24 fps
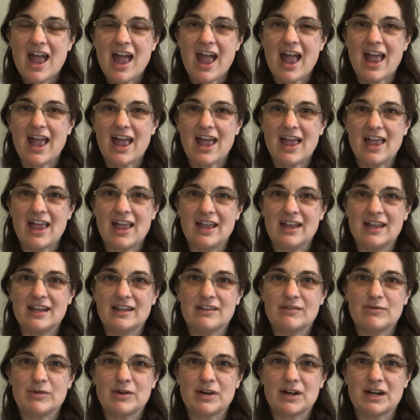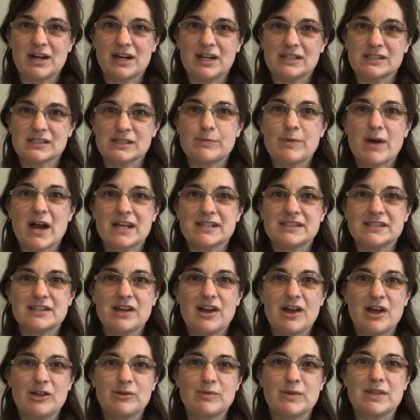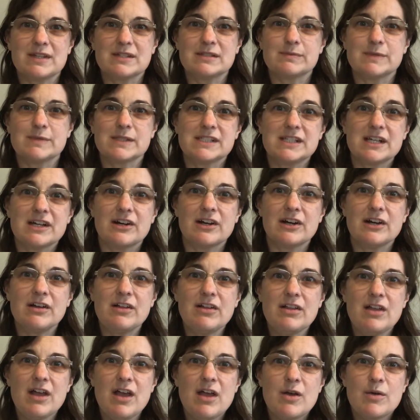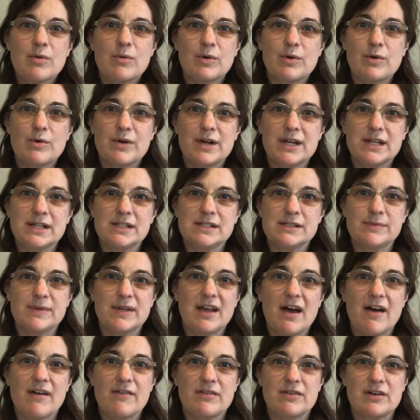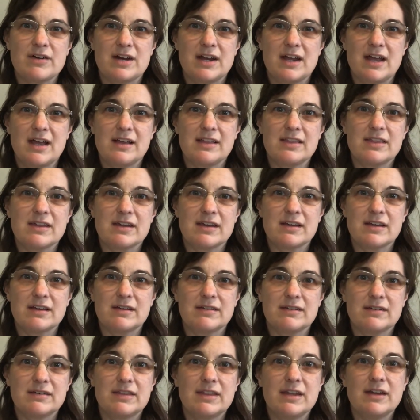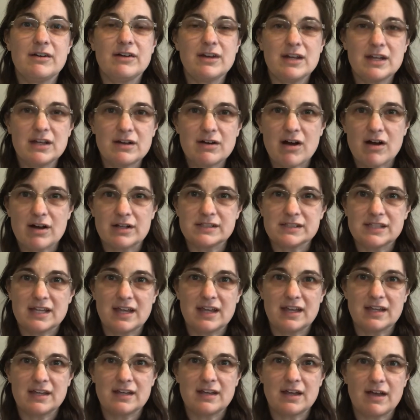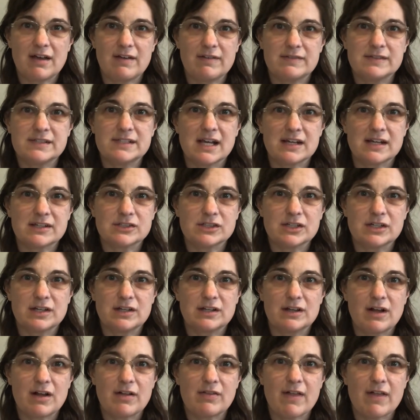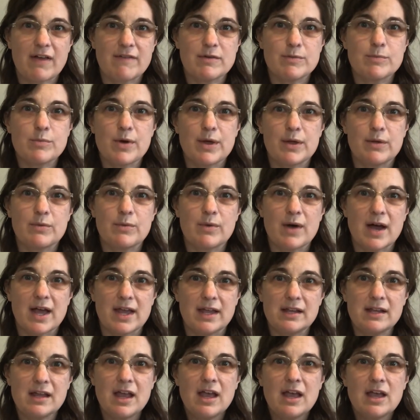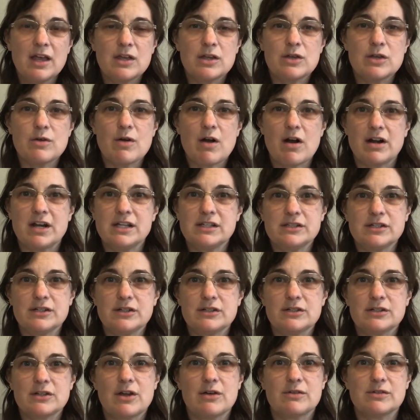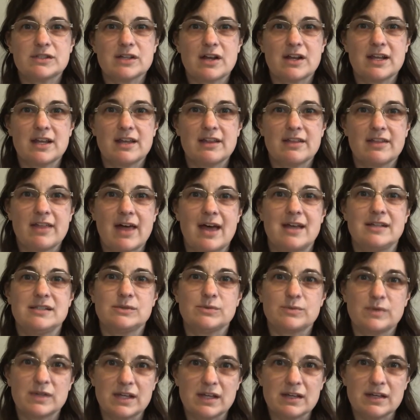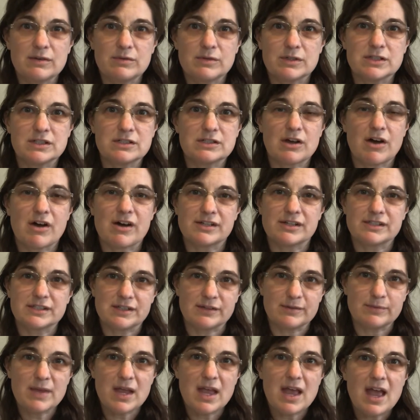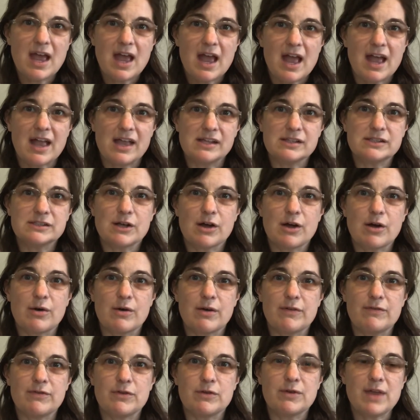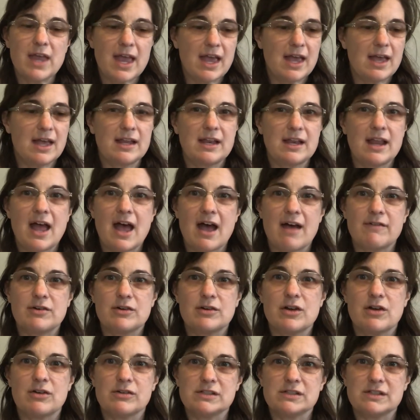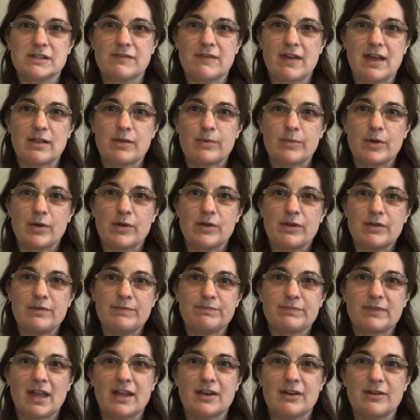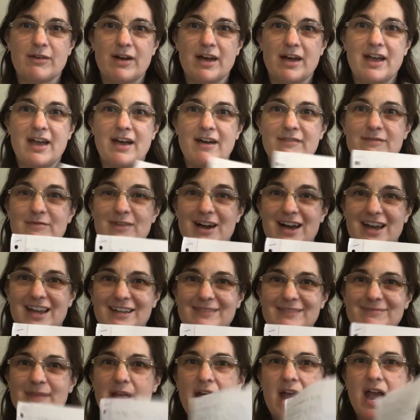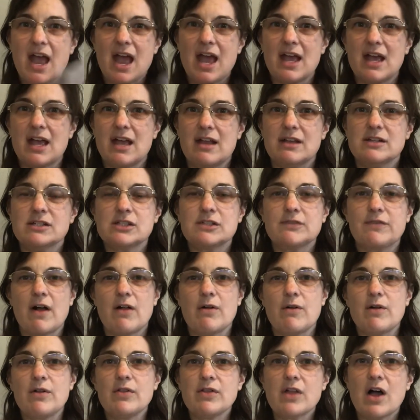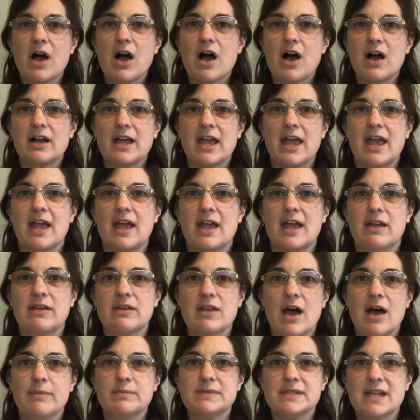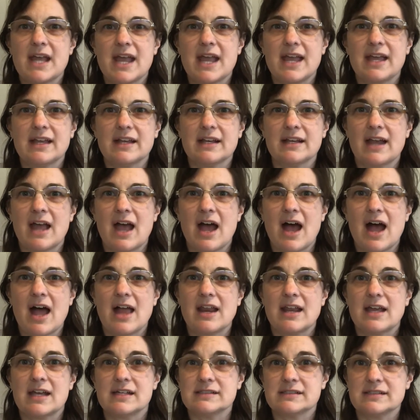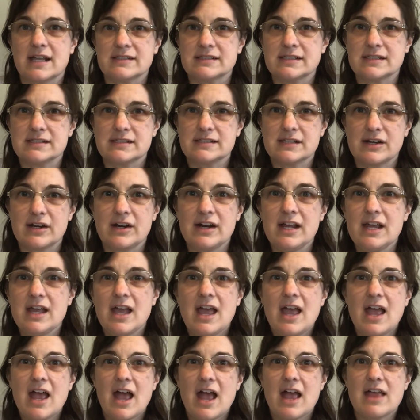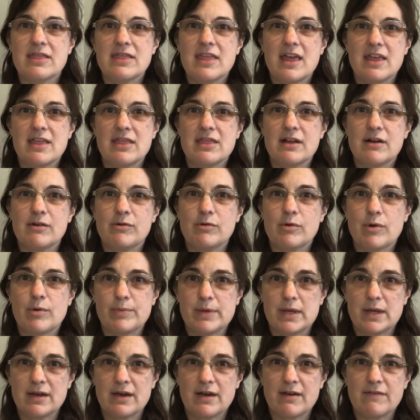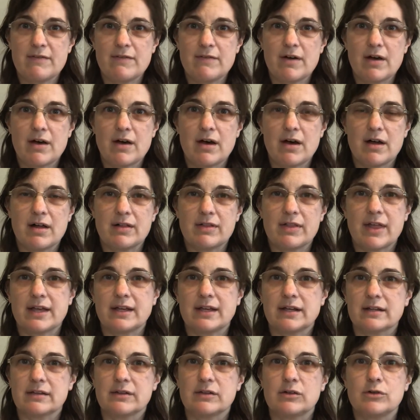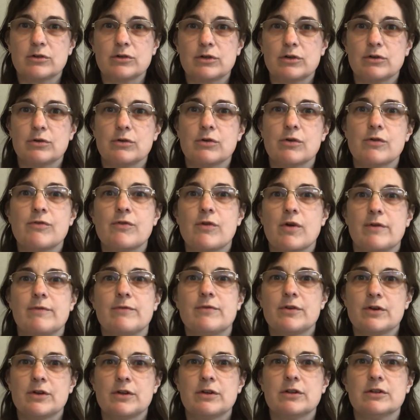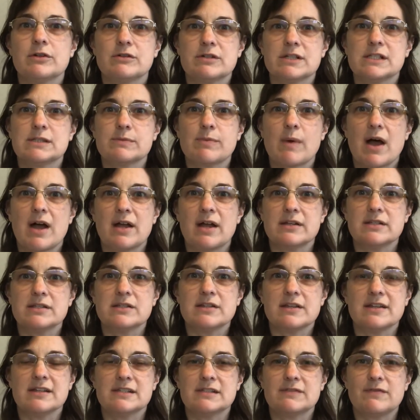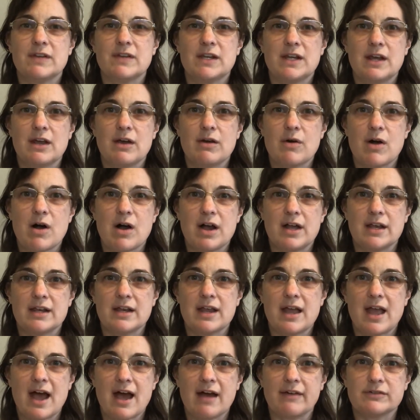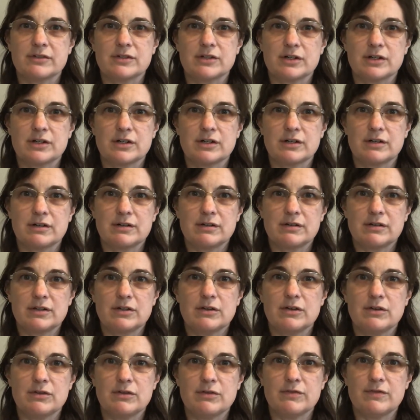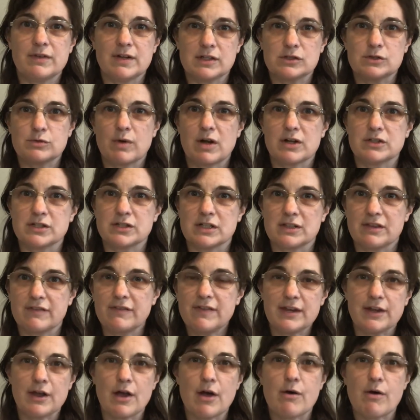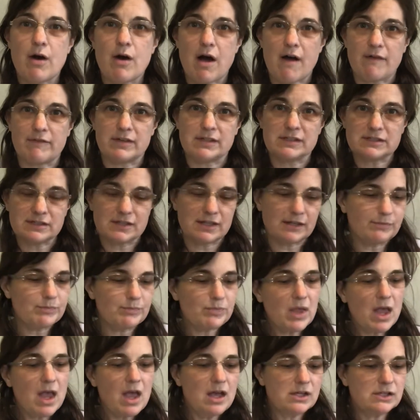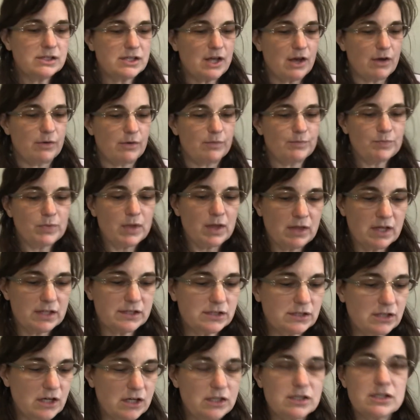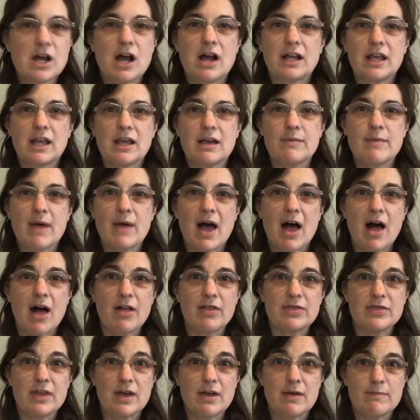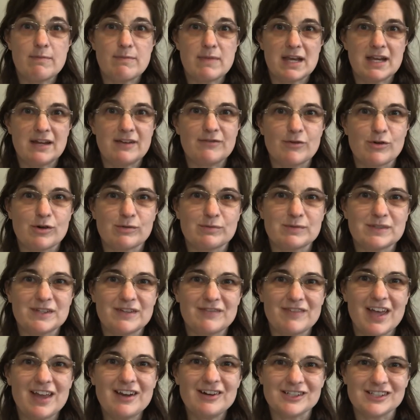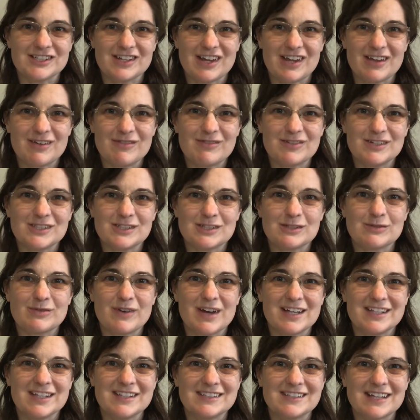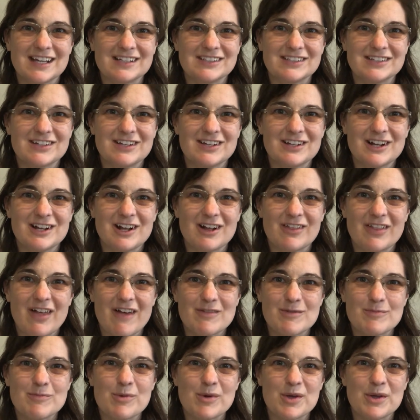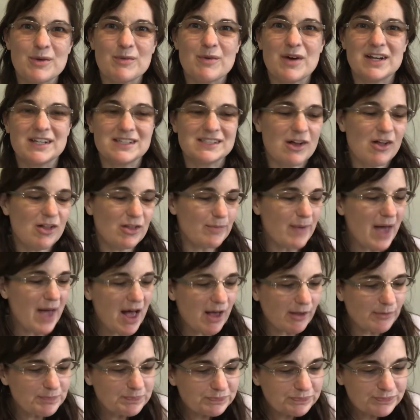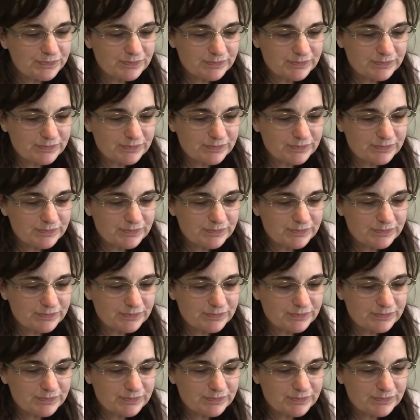And we're going to just press on with this material. We're going to be covering the theory content of section 11.1. You already took notes on it last week, which is awesome. And so if you can have your notes available, I know I have mine, and just follow along and update and add as necessary. And then there will be a little Google form for you to respond to this video on after you finish watching the video, obviously. So let's start talking about the many forms of energy, which is what section 11.1 is all about.